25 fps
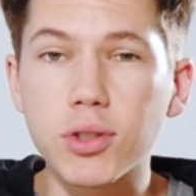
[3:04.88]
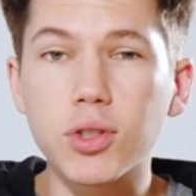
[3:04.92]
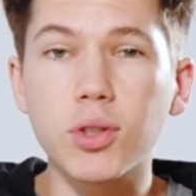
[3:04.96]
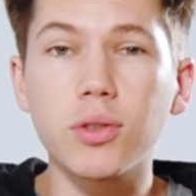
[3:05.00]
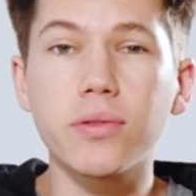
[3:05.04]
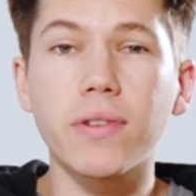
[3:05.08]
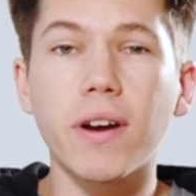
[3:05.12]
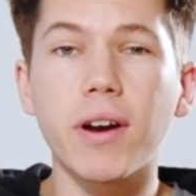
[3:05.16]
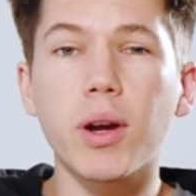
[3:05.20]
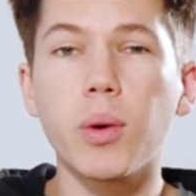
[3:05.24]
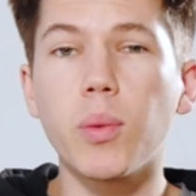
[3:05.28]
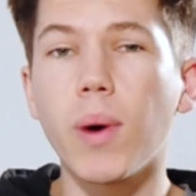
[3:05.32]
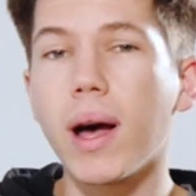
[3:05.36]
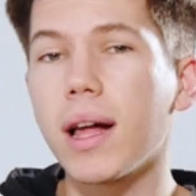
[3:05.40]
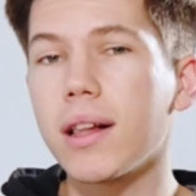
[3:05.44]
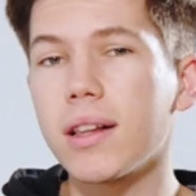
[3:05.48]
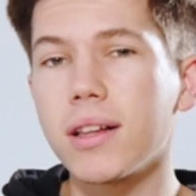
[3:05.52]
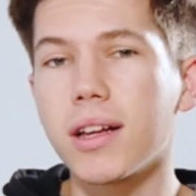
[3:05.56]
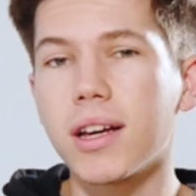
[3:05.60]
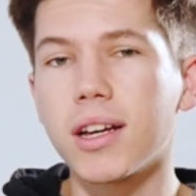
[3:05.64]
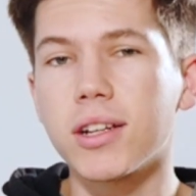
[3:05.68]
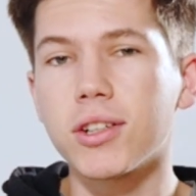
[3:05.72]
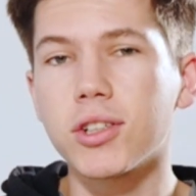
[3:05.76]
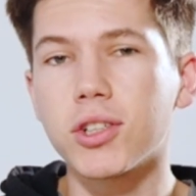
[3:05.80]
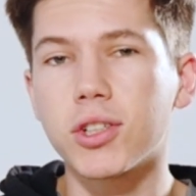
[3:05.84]
Now, it's all very
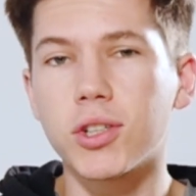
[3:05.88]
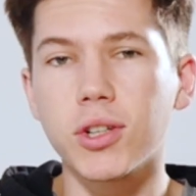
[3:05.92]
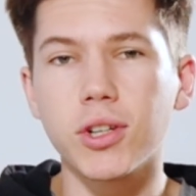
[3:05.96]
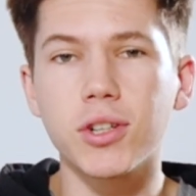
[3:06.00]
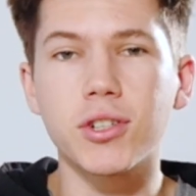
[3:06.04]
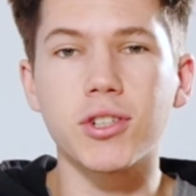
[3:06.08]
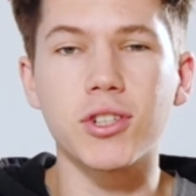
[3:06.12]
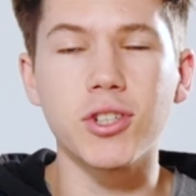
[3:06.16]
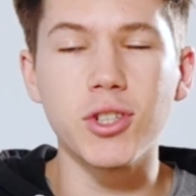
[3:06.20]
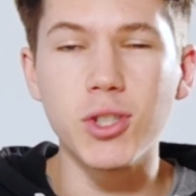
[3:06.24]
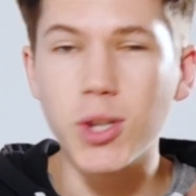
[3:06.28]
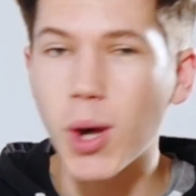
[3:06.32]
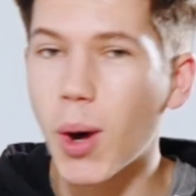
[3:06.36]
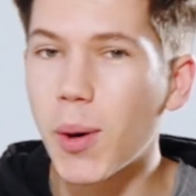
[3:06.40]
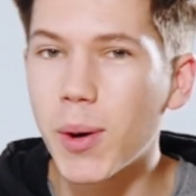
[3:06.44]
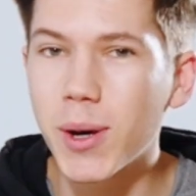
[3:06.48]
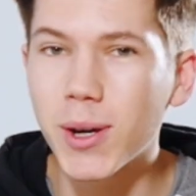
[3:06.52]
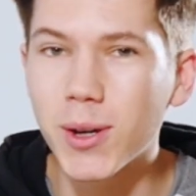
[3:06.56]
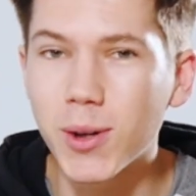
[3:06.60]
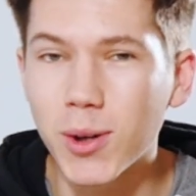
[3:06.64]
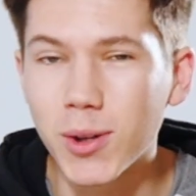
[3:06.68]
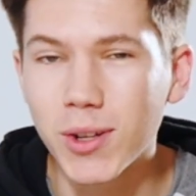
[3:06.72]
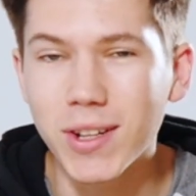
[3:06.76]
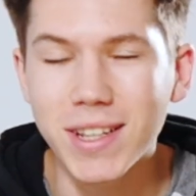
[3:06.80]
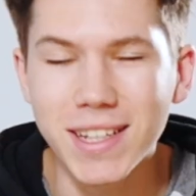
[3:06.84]
well and good
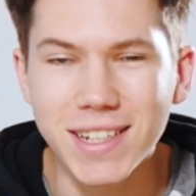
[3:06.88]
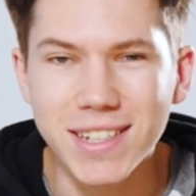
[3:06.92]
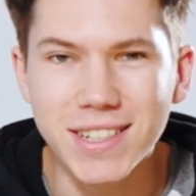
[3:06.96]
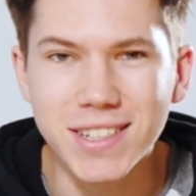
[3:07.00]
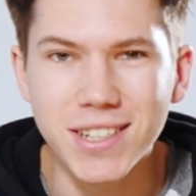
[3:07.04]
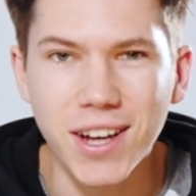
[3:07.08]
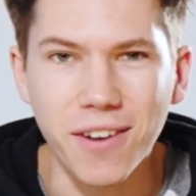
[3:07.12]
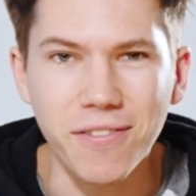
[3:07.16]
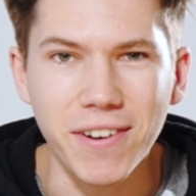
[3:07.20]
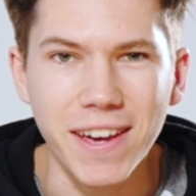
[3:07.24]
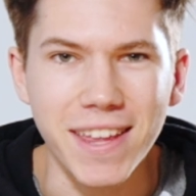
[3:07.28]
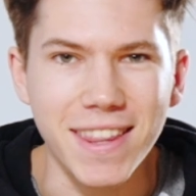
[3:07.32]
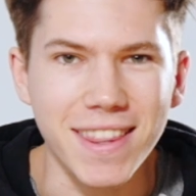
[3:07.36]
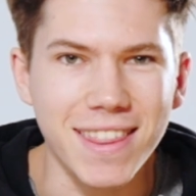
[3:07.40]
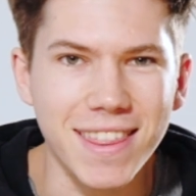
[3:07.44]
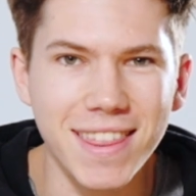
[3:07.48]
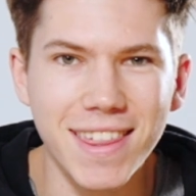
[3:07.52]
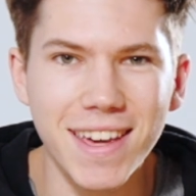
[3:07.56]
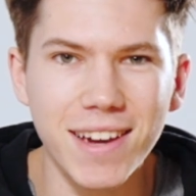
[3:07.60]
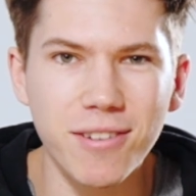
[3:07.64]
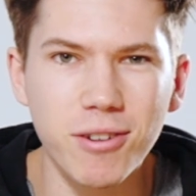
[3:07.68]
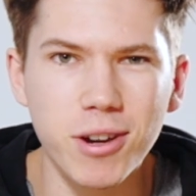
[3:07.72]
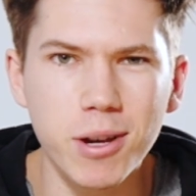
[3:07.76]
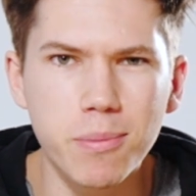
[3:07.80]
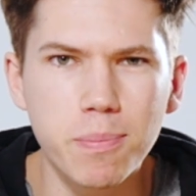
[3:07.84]
knowing all of this stuff in
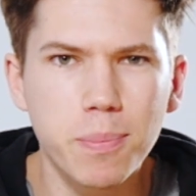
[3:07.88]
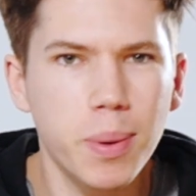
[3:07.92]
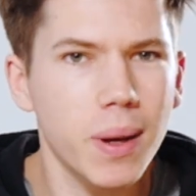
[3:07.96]
theory,